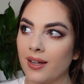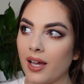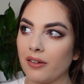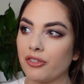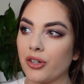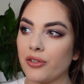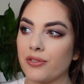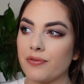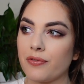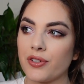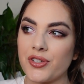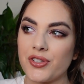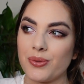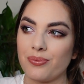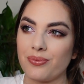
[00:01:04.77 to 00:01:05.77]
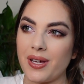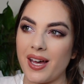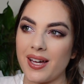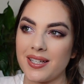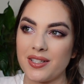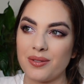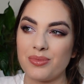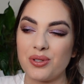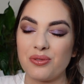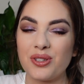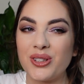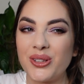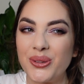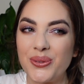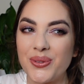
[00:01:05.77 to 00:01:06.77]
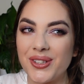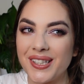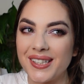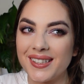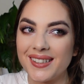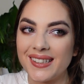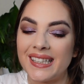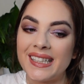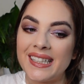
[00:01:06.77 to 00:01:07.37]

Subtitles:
I've gone for some items of clothing